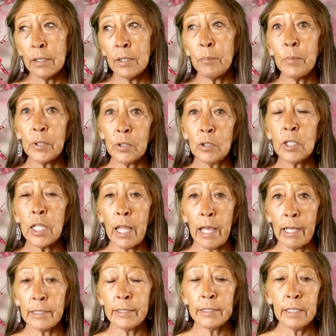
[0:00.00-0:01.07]
the middle
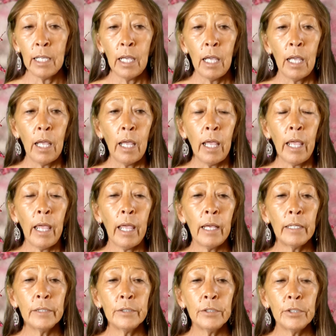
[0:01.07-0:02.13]
class,
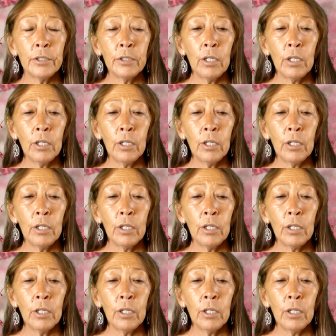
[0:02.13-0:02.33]
and